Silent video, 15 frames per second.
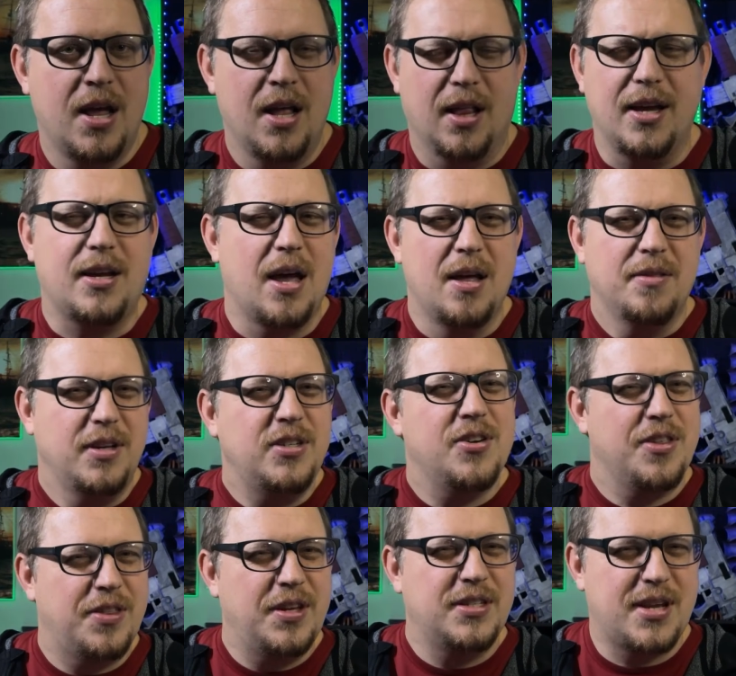Like, these are
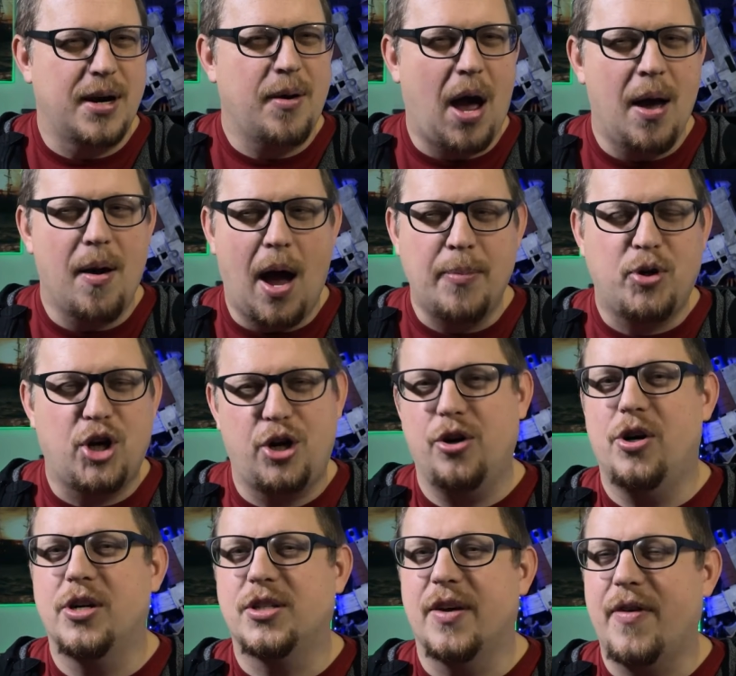the things that I'm
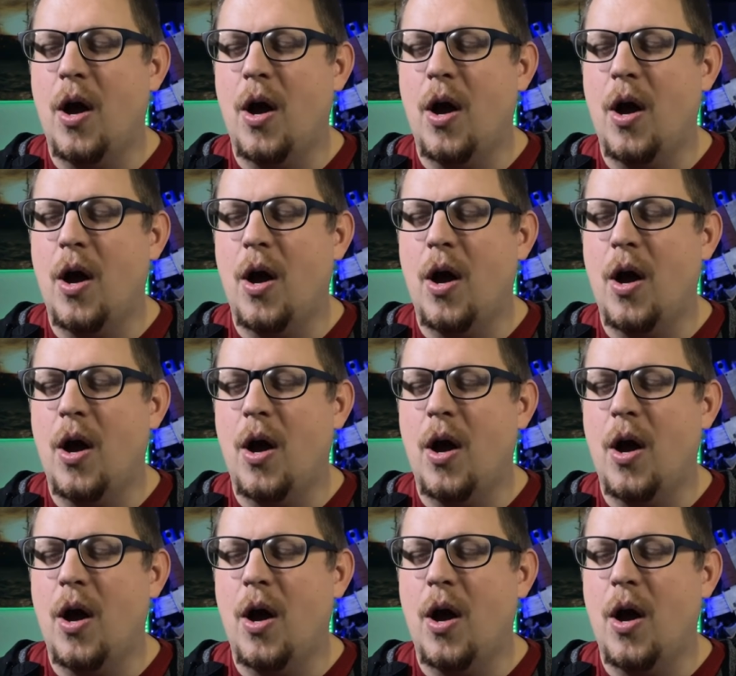curious of.